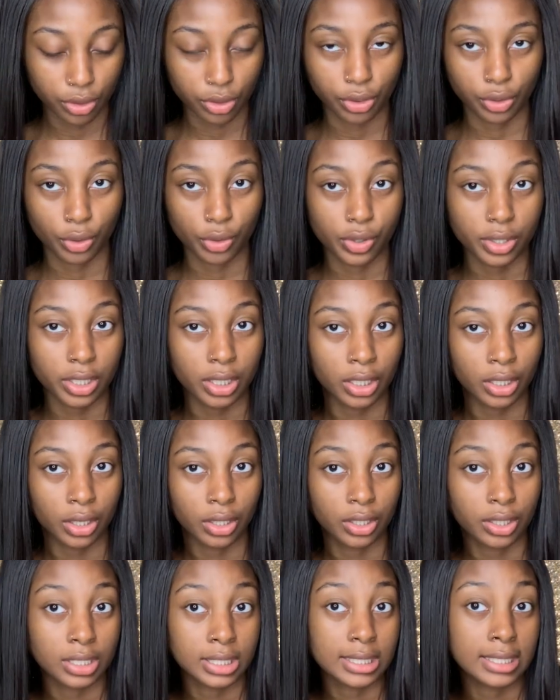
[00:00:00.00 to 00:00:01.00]

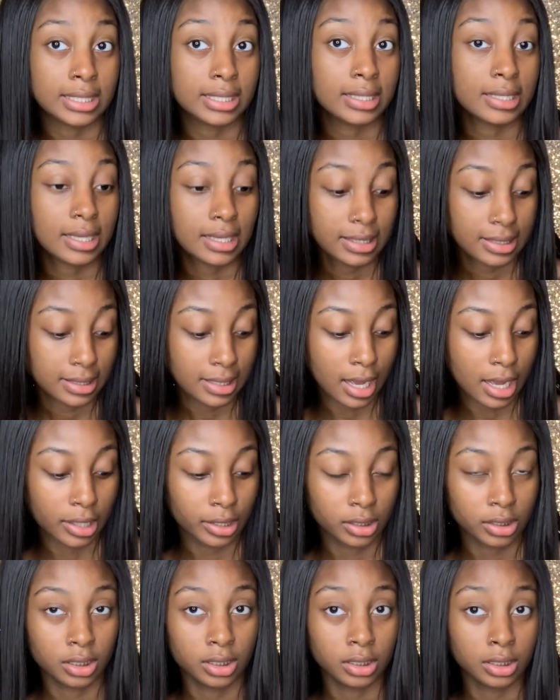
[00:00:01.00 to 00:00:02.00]

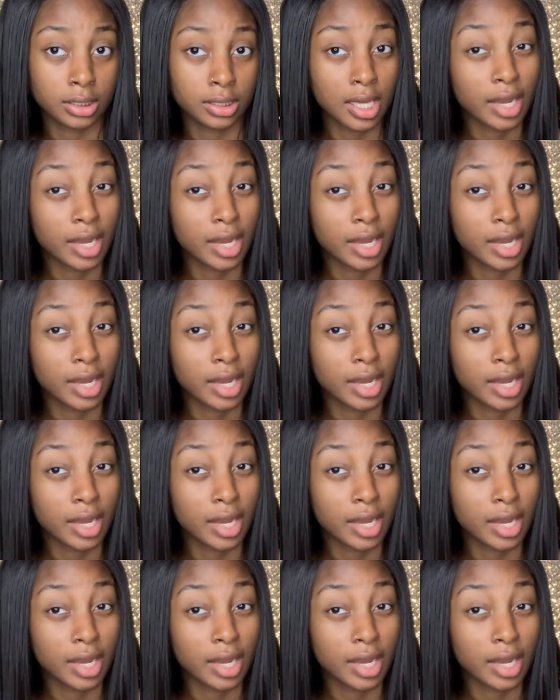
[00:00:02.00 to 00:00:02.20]
$36